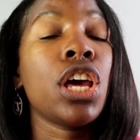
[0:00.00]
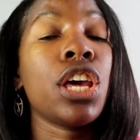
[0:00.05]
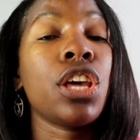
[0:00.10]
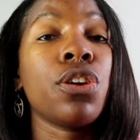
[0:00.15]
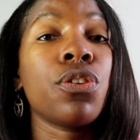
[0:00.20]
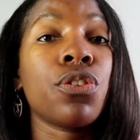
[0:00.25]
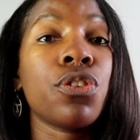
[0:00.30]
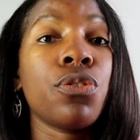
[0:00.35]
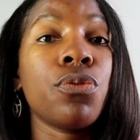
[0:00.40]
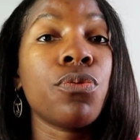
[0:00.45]

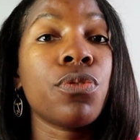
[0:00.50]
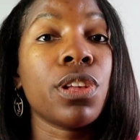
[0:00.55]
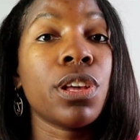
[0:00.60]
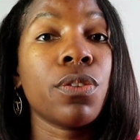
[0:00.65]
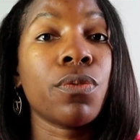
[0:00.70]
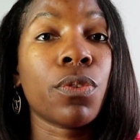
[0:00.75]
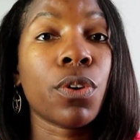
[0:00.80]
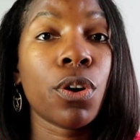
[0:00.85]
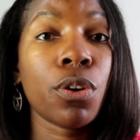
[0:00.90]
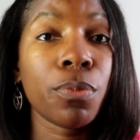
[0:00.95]
and you're
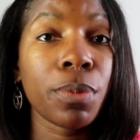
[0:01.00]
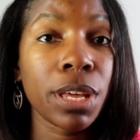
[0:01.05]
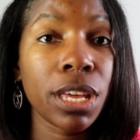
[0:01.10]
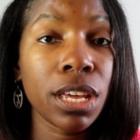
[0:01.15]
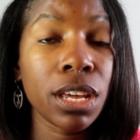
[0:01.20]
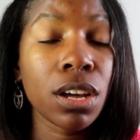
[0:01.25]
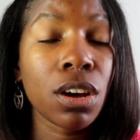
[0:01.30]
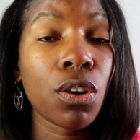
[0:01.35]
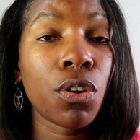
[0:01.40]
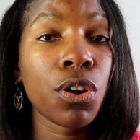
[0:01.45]
using
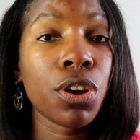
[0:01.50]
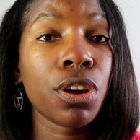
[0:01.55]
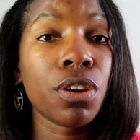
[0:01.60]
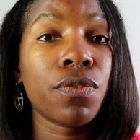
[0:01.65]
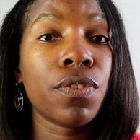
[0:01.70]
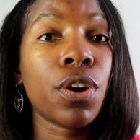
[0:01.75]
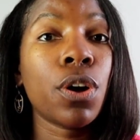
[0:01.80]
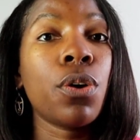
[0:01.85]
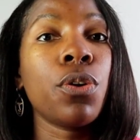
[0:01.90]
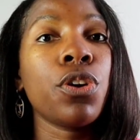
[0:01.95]
roaming on
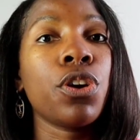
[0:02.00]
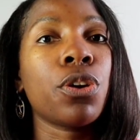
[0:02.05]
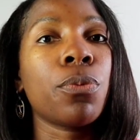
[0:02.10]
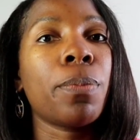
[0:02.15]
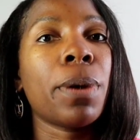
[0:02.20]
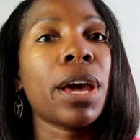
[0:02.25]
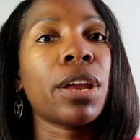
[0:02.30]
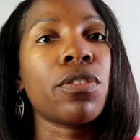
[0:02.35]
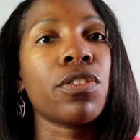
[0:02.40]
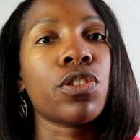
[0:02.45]
your phone, your
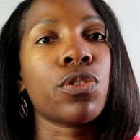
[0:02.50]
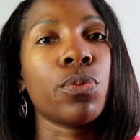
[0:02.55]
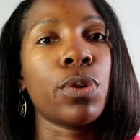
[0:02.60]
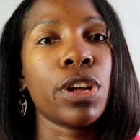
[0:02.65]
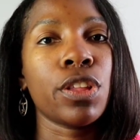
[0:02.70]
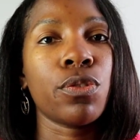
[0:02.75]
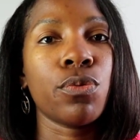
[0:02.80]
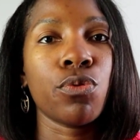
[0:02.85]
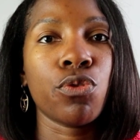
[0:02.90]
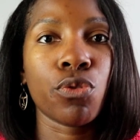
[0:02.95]
battery is
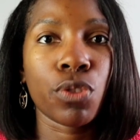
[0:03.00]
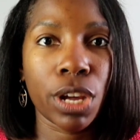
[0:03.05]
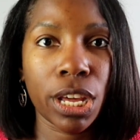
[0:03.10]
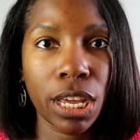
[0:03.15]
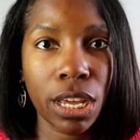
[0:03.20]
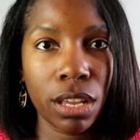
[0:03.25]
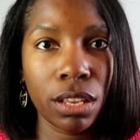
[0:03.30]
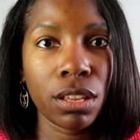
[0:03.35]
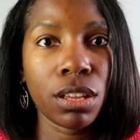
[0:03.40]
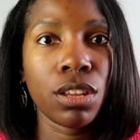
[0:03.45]
going to
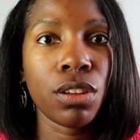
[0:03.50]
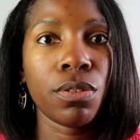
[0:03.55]
drain.